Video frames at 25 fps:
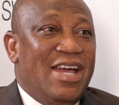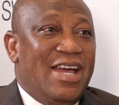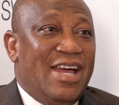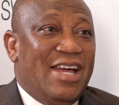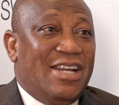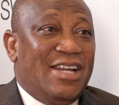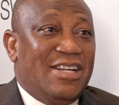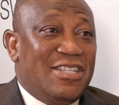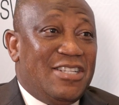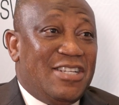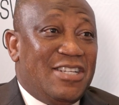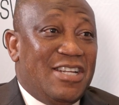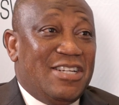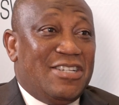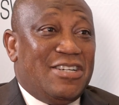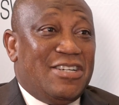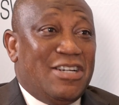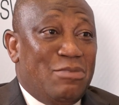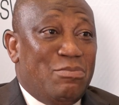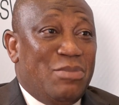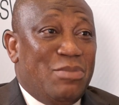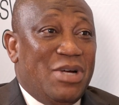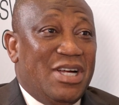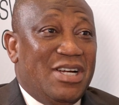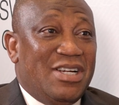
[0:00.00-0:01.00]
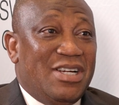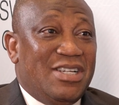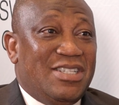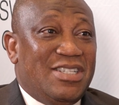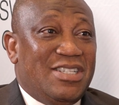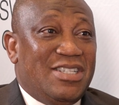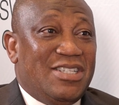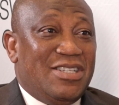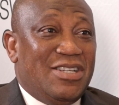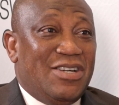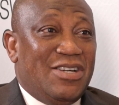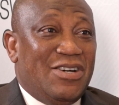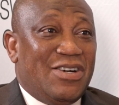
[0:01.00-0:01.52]
and the central
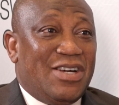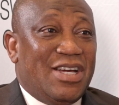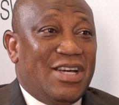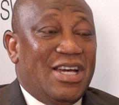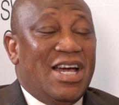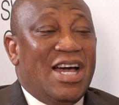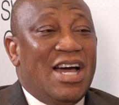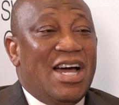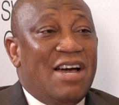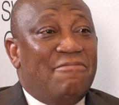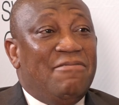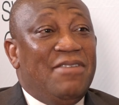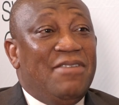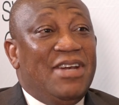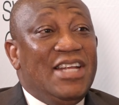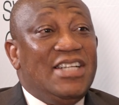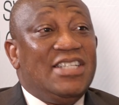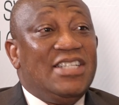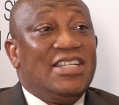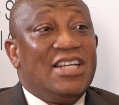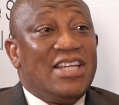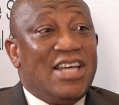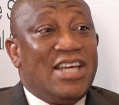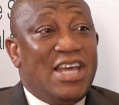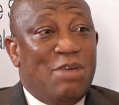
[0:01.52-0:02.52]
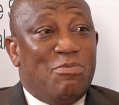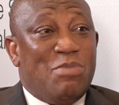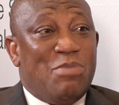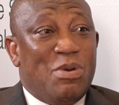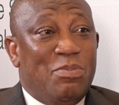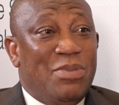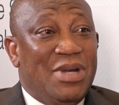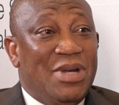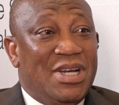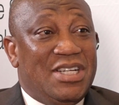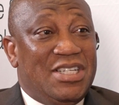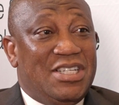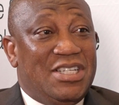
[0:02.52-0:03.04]
banks have little
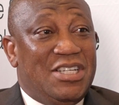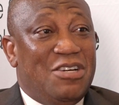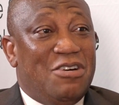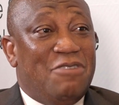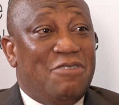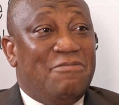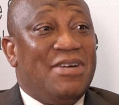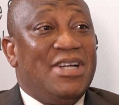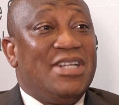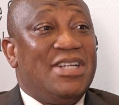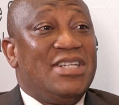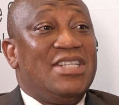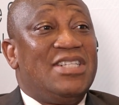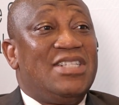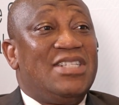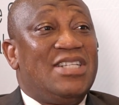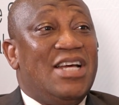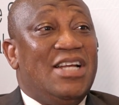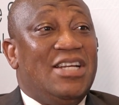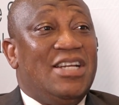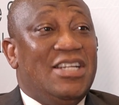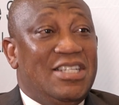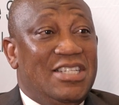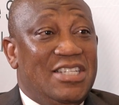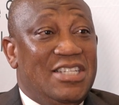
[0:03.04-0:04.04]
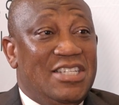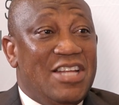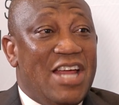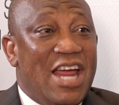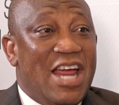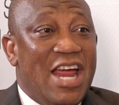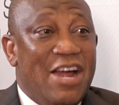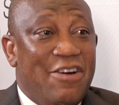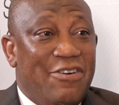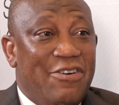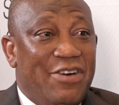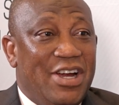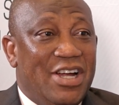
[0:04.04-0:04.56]
capability of understanding this
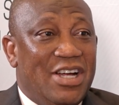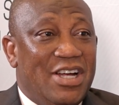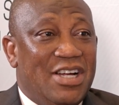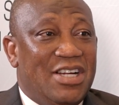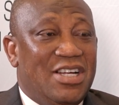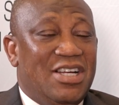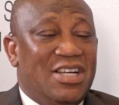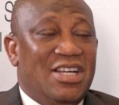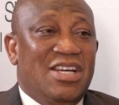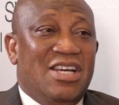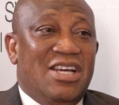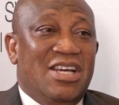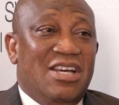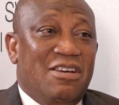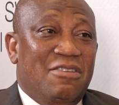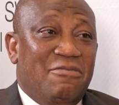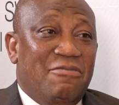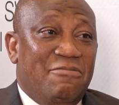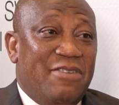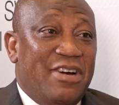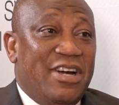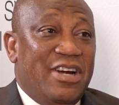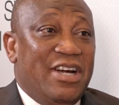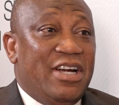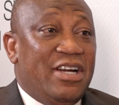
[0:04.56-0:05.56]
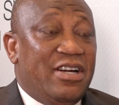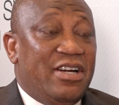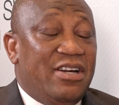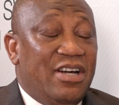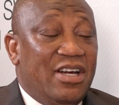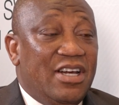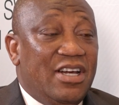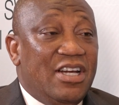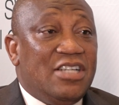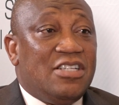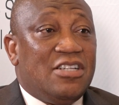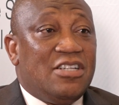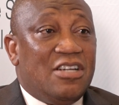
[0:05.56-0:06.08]
area, very
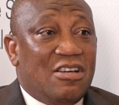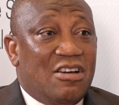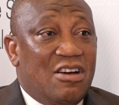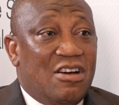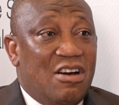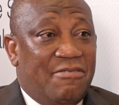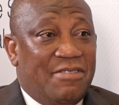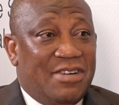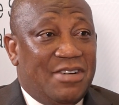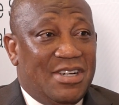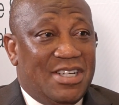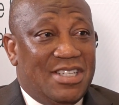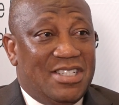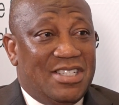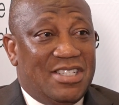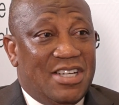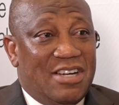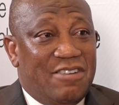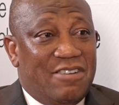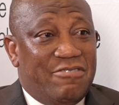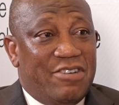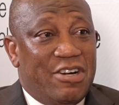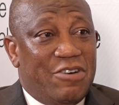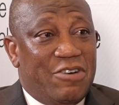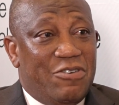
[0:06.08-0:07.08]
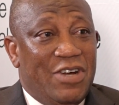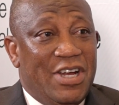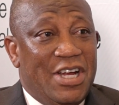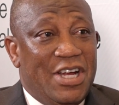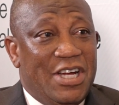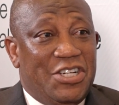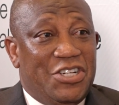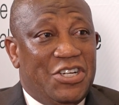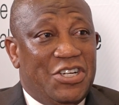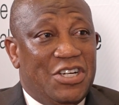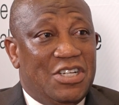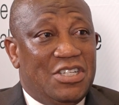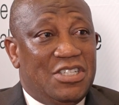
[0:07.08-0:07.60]
little governance and
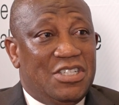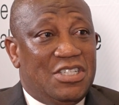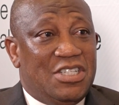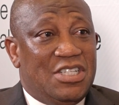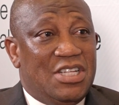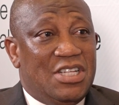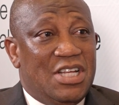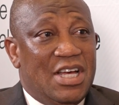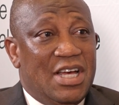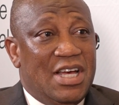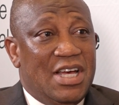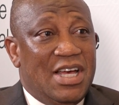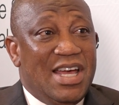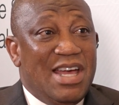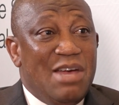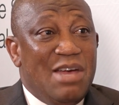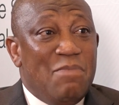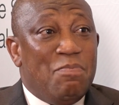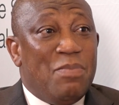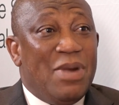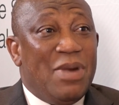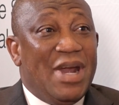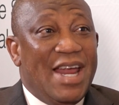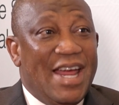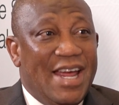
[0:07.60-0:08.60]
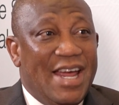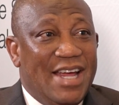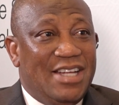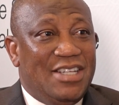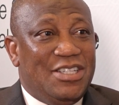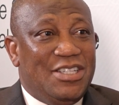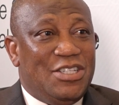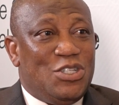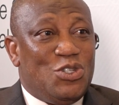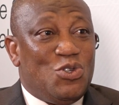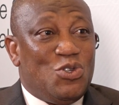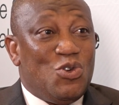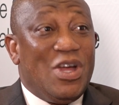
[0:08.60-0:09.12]
regulations in
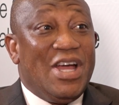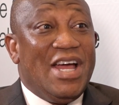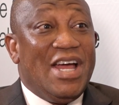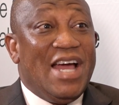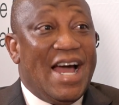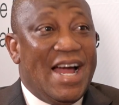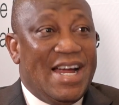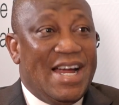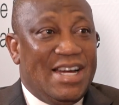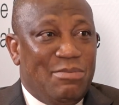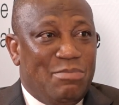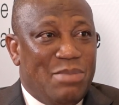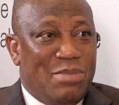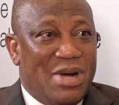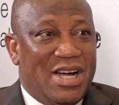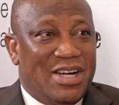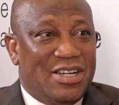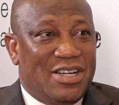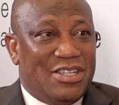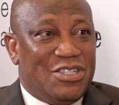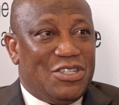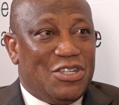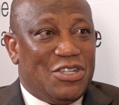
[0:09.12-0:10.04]
place to guide banks